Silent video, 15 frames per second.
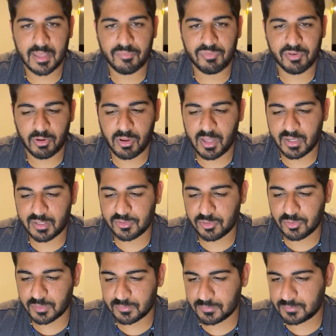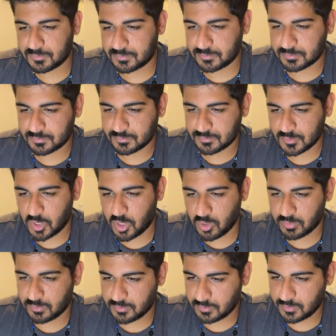can't figure out how to do it.
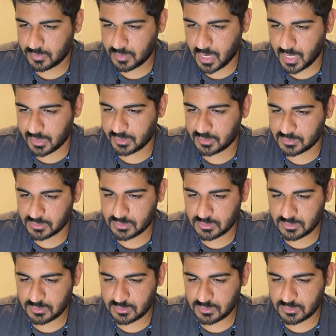Oh, Alex?